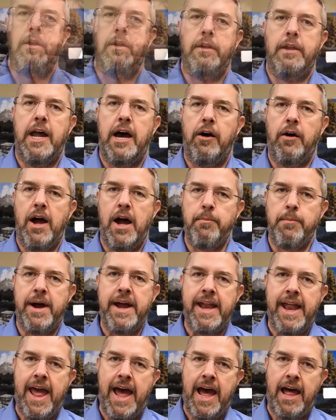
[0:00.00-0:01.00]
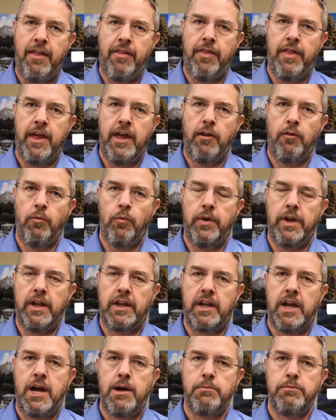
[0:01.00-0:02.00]
Now, I might add that when
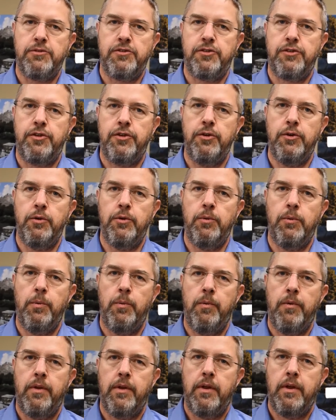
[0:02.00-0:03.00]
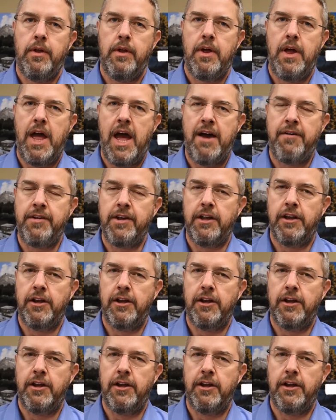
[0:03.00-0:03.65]
it comes to having